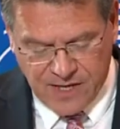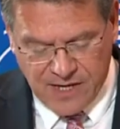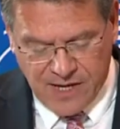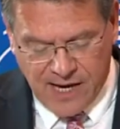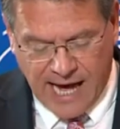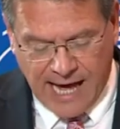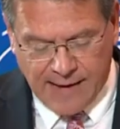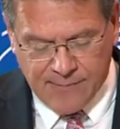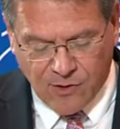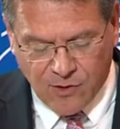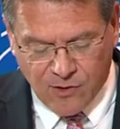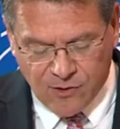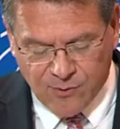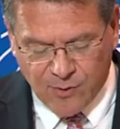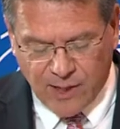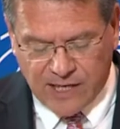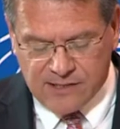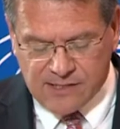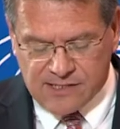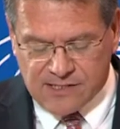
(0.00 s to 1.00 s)
I am
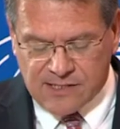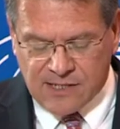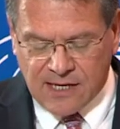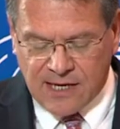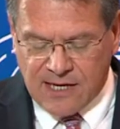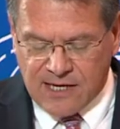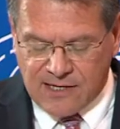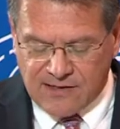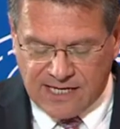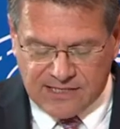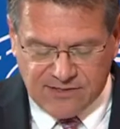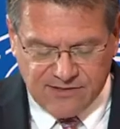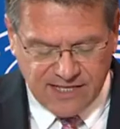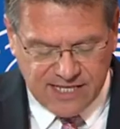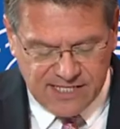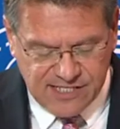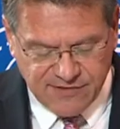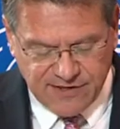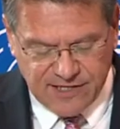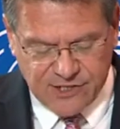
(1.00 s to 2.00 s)
convinced that
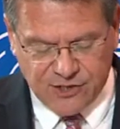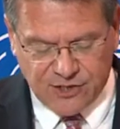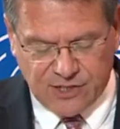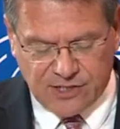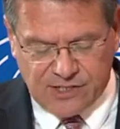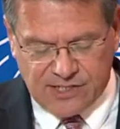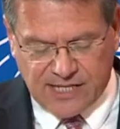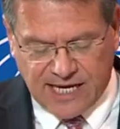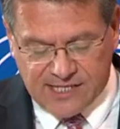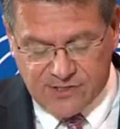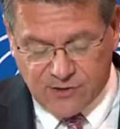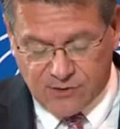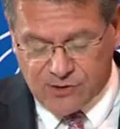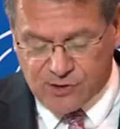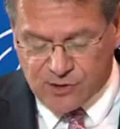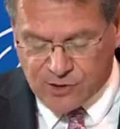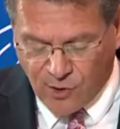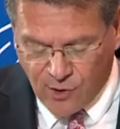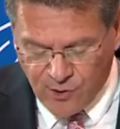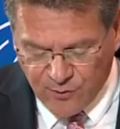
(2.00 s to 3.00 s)
this vision stands on
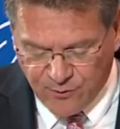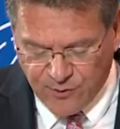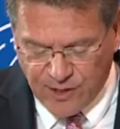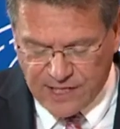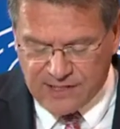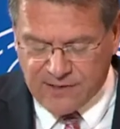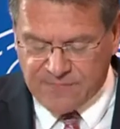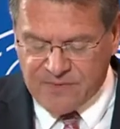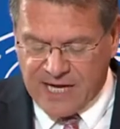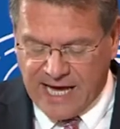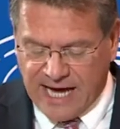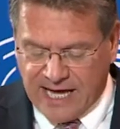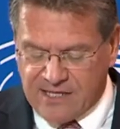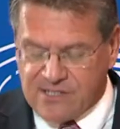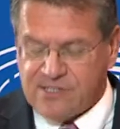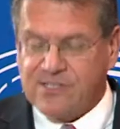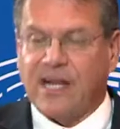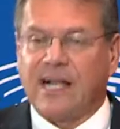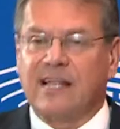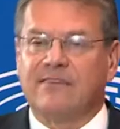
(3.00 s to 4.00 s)
strong feet and
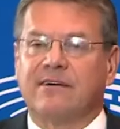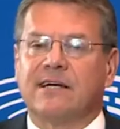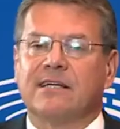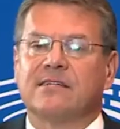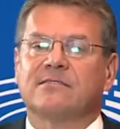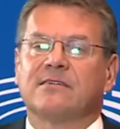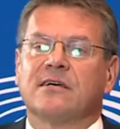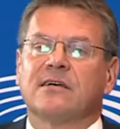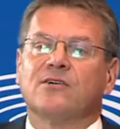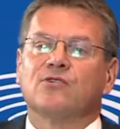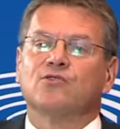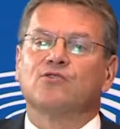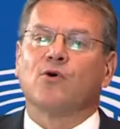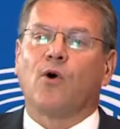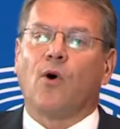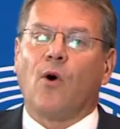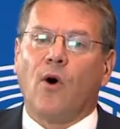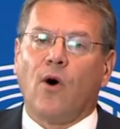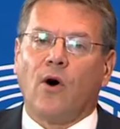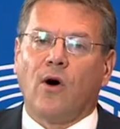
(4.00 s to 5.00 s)
is relevant to
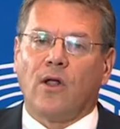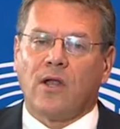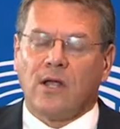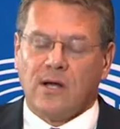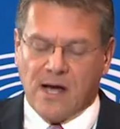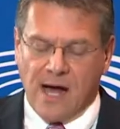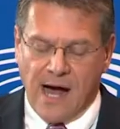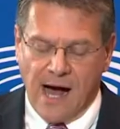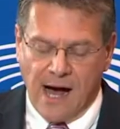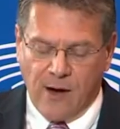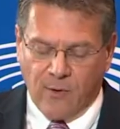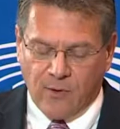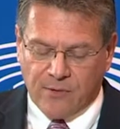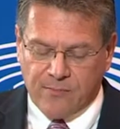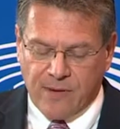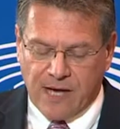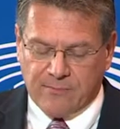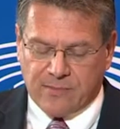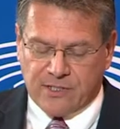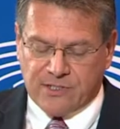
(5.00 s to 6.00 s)
all our
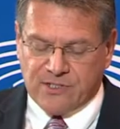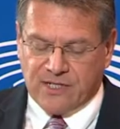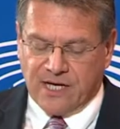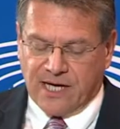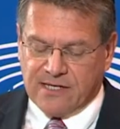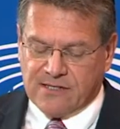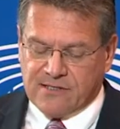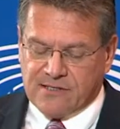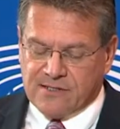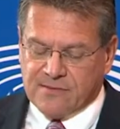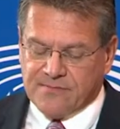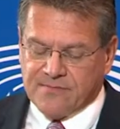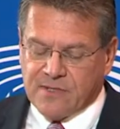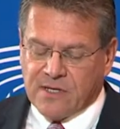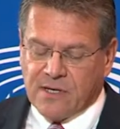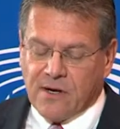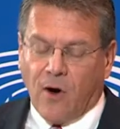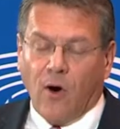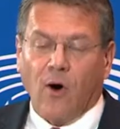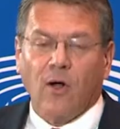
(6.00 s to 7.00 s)
member states.
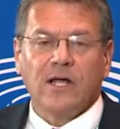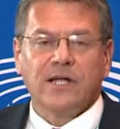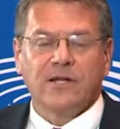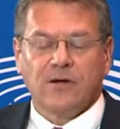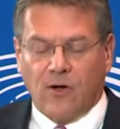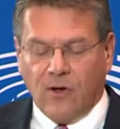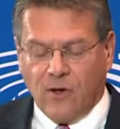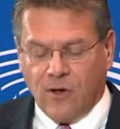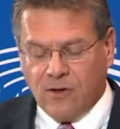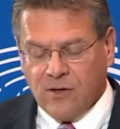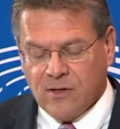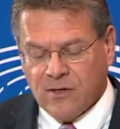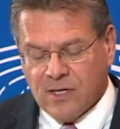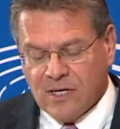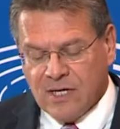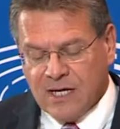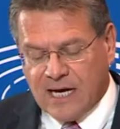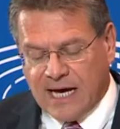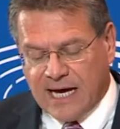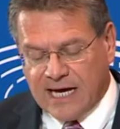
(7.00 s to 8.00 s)
All in all,
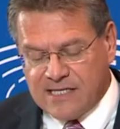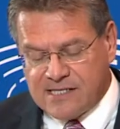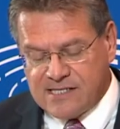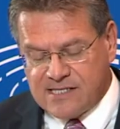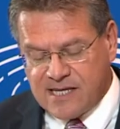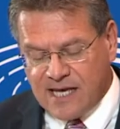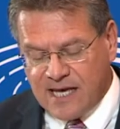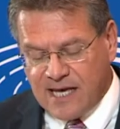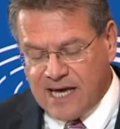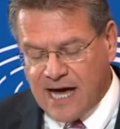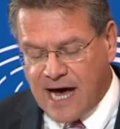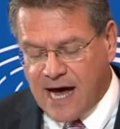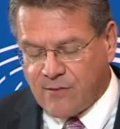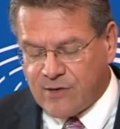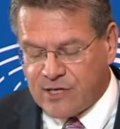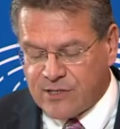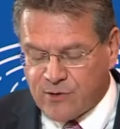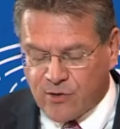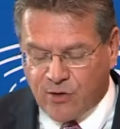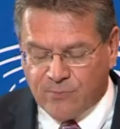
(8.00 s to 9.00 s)
I see our
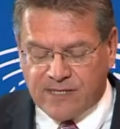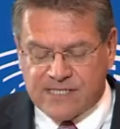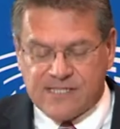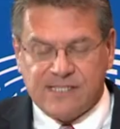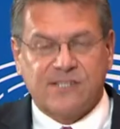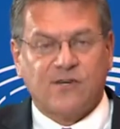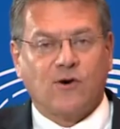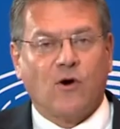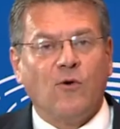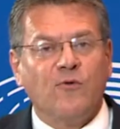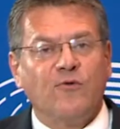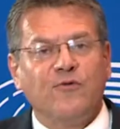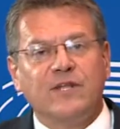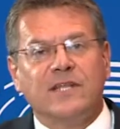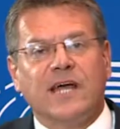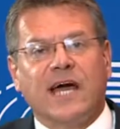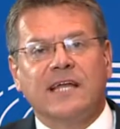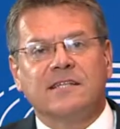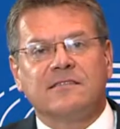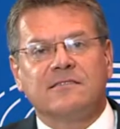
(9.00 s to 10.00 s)
Europe as
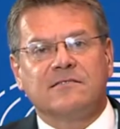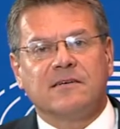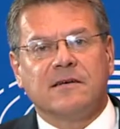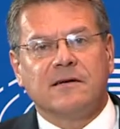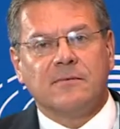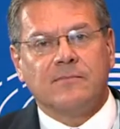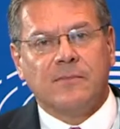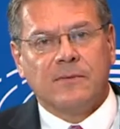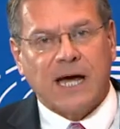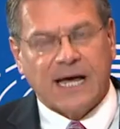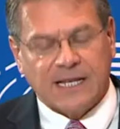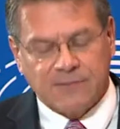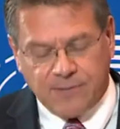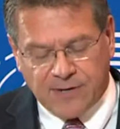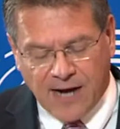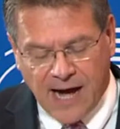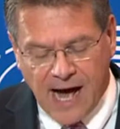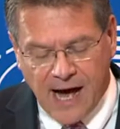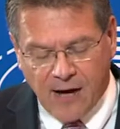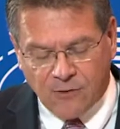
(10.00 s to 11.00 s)
confident and
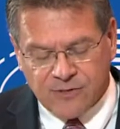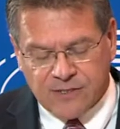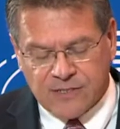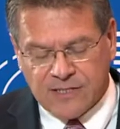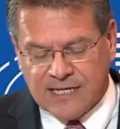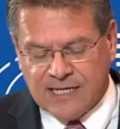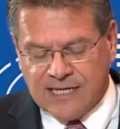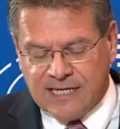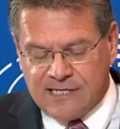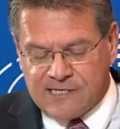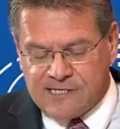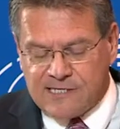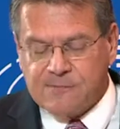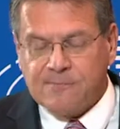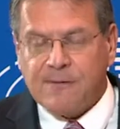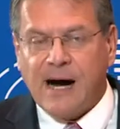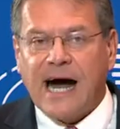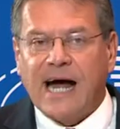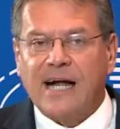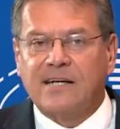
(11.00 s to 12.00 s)
proud,
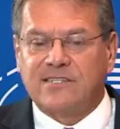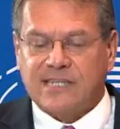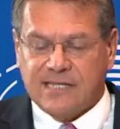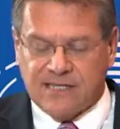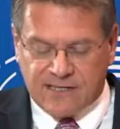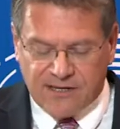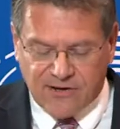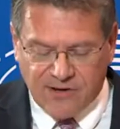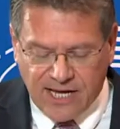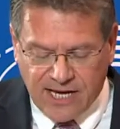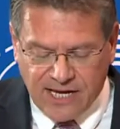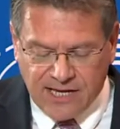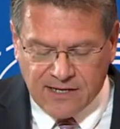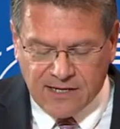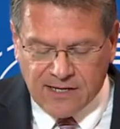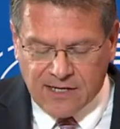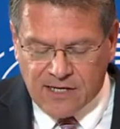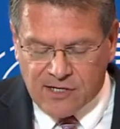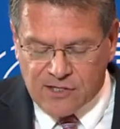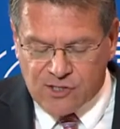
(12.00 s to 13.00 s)
smart and green,
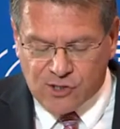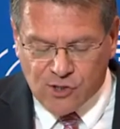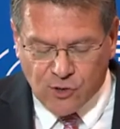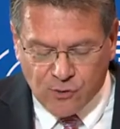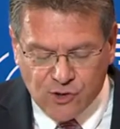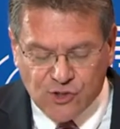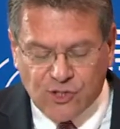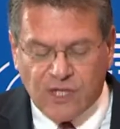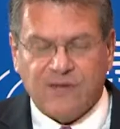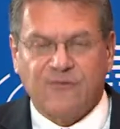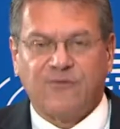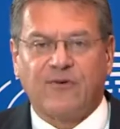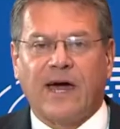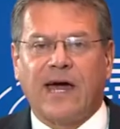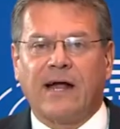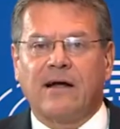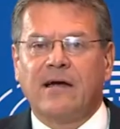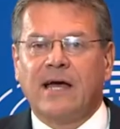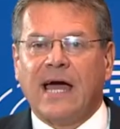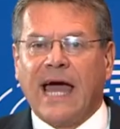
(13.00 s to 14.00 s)
socially
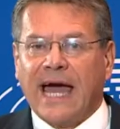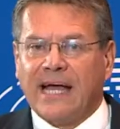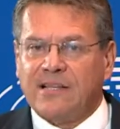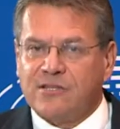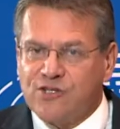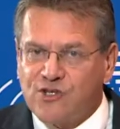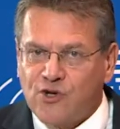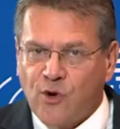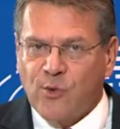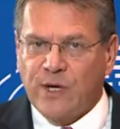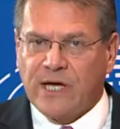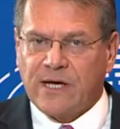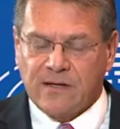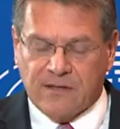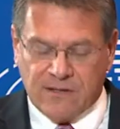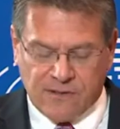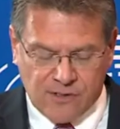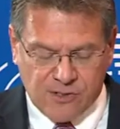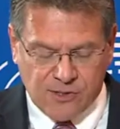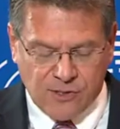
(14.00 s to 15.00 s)
fair, and showing
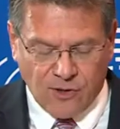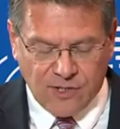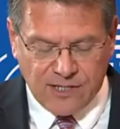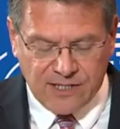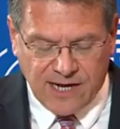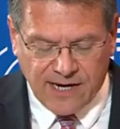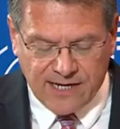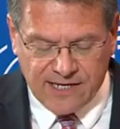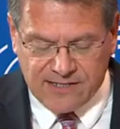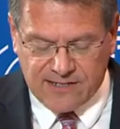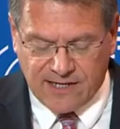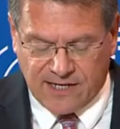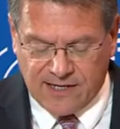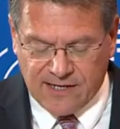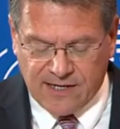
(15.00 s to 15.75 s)
solidarity.